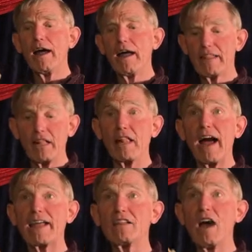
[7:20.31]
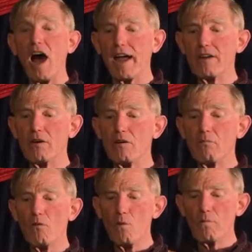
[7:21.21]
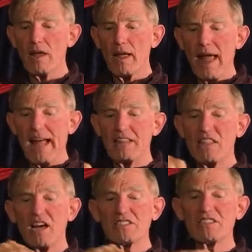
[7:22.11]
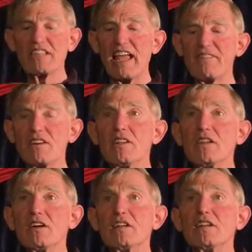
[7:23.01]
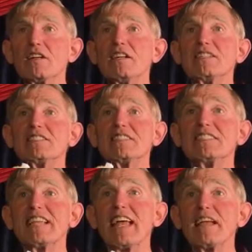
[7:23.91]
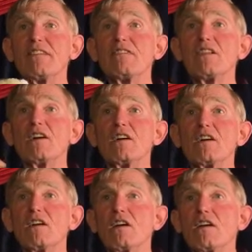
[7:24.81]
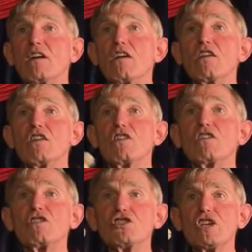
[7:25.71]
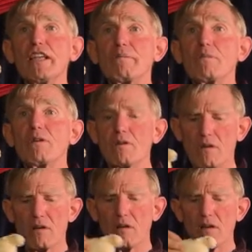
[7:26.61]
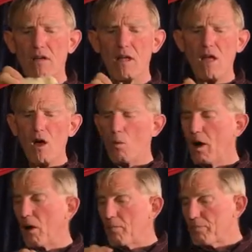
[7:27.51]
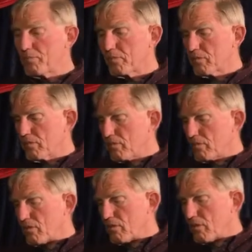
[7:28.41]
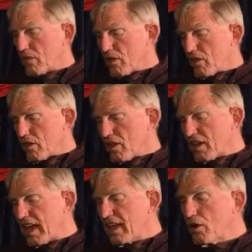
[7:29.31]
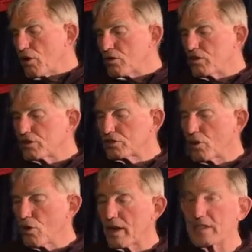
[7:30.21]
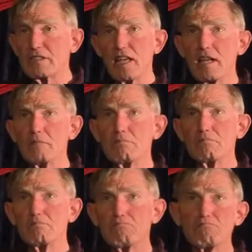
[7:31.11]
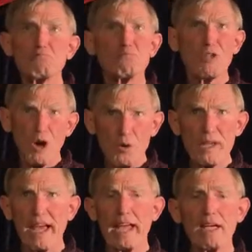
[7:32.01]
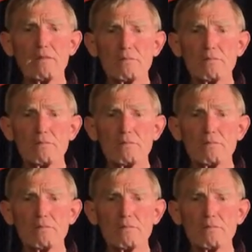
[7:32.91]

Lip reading: The lion died. And thus David saved the sheep. Well, the king heard the story and said, okay,